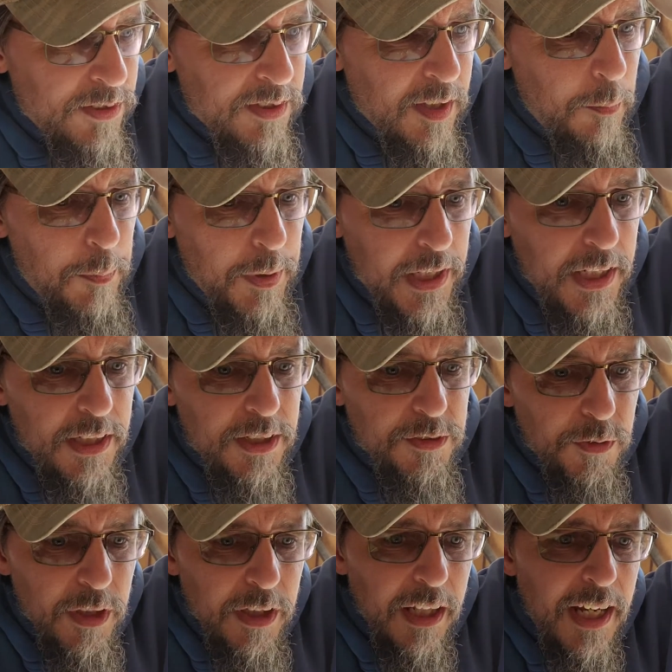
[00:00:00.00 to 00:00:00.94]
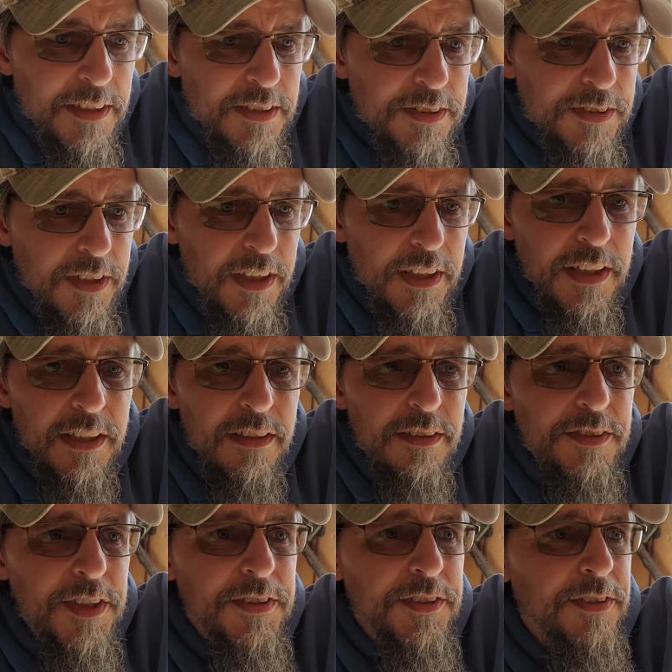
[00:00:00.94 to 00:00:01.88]
the bees realize it's in here,
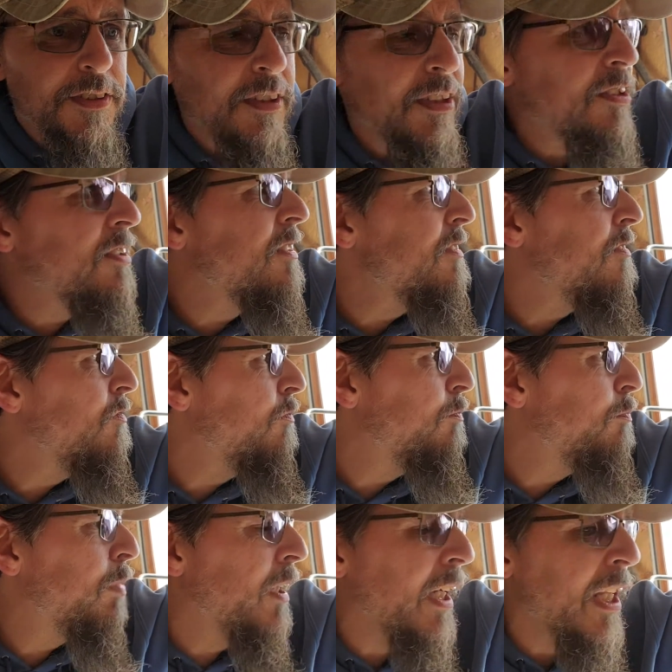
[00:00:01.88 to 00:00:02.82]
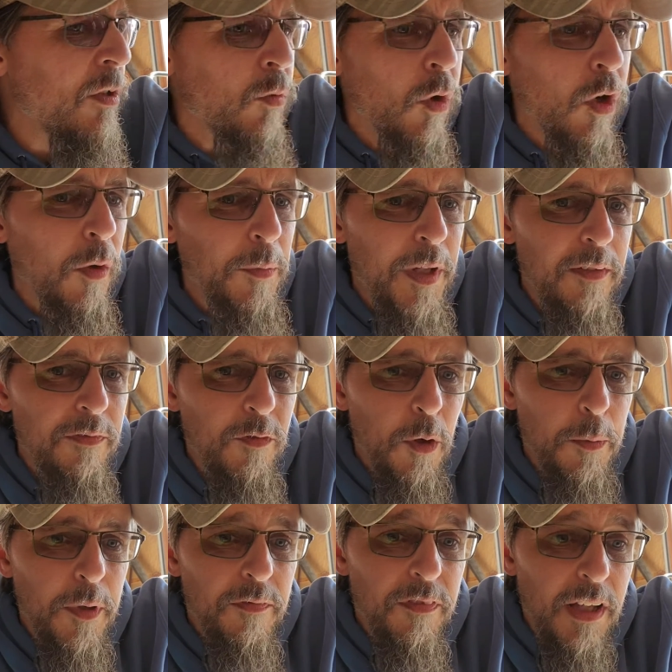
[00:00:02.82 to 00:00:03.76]
since it's plenty warm enough for
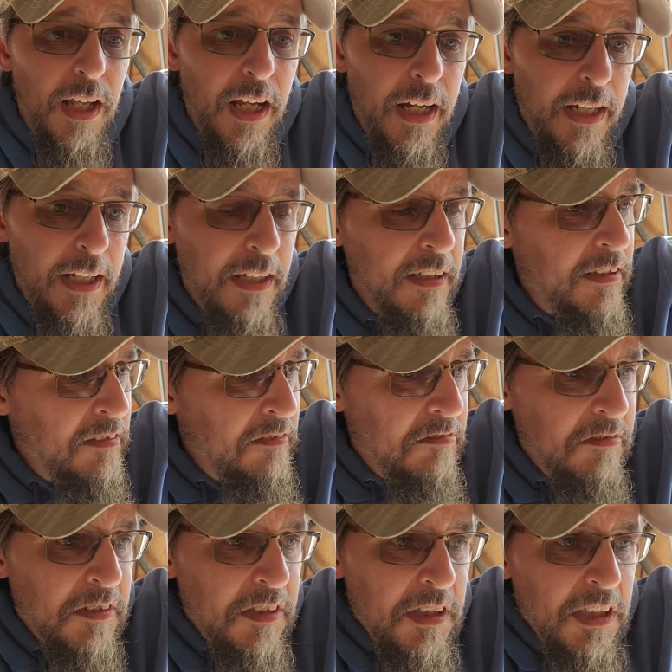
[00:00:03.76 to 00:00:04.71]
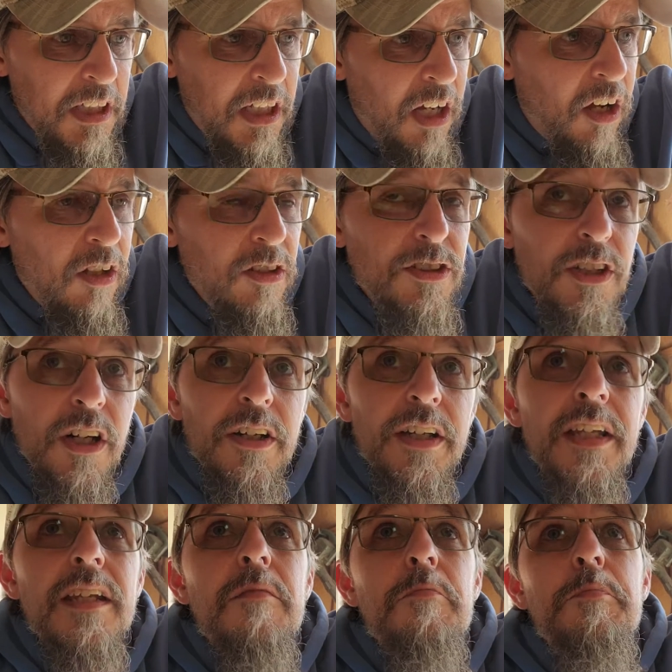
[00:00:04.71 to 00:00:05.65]
them to fly, I'll start
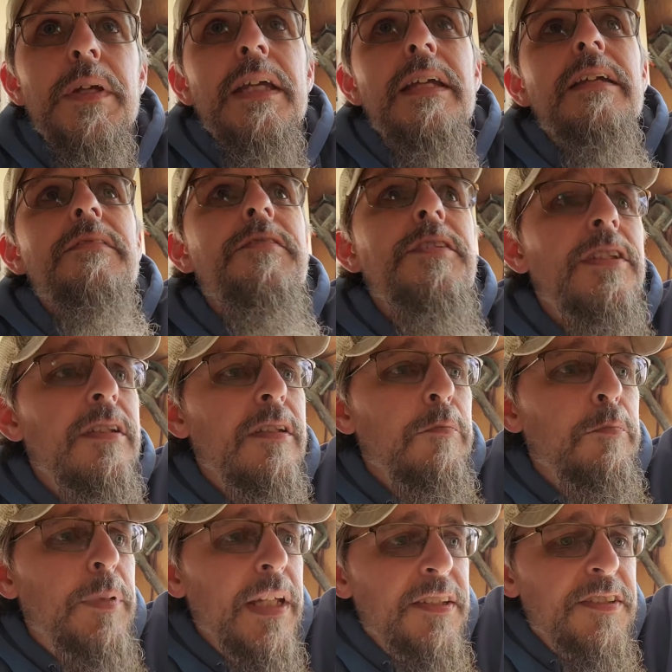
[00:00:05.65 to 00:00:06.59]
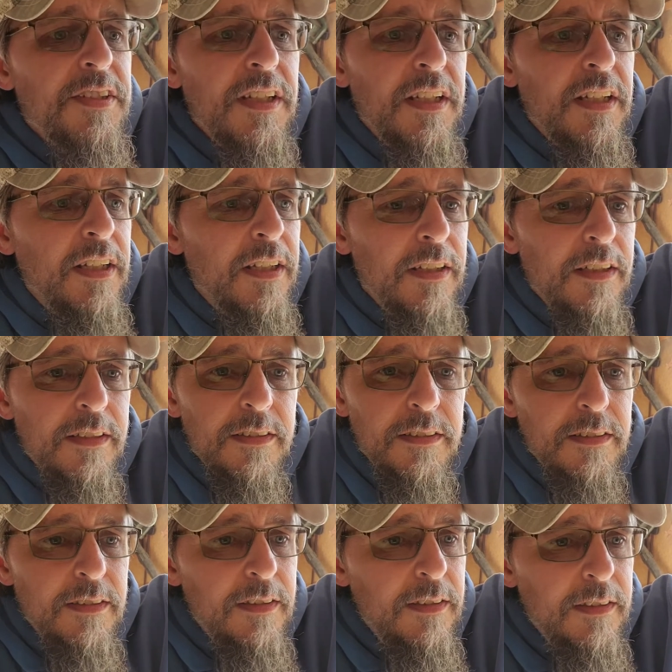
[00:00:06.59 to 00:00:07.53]
getting bees in here.
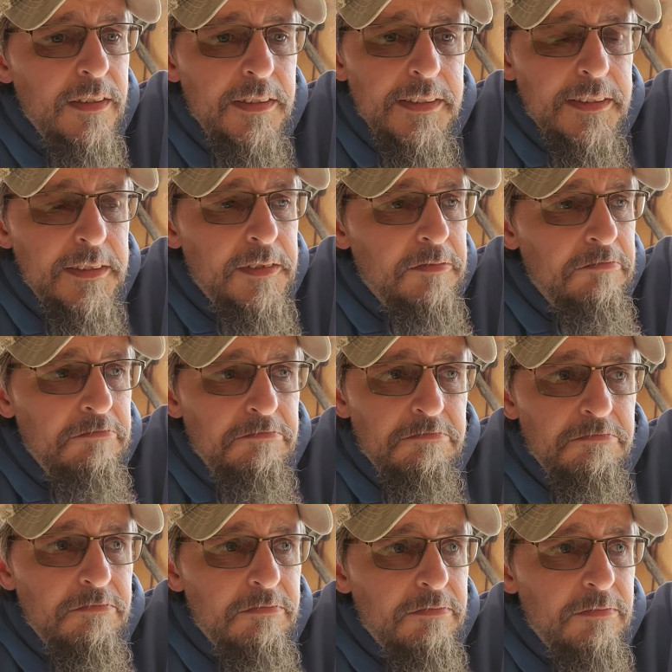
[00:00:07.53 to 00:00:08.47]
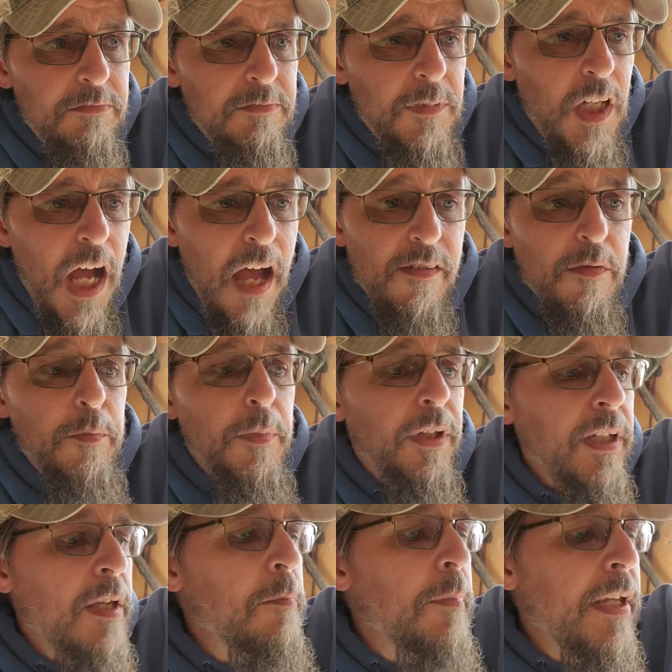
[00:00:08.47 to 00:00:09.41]
I'll have 1
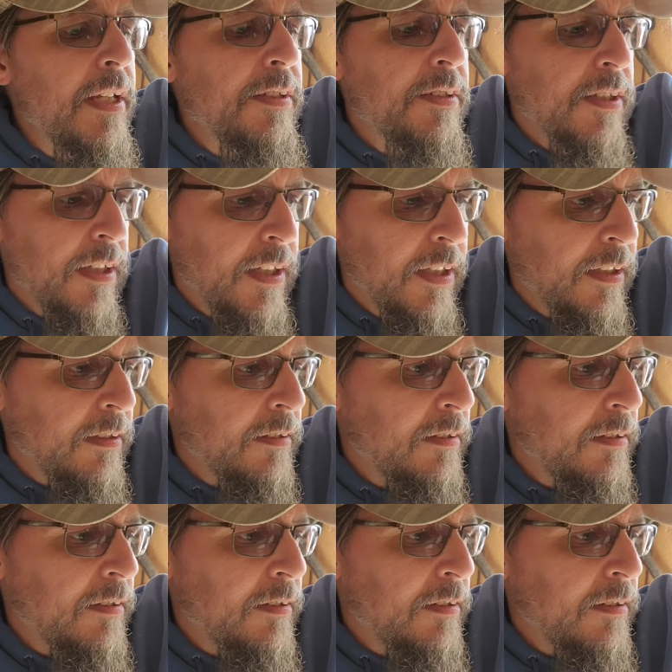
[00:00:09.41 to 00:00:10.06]
million bees in here.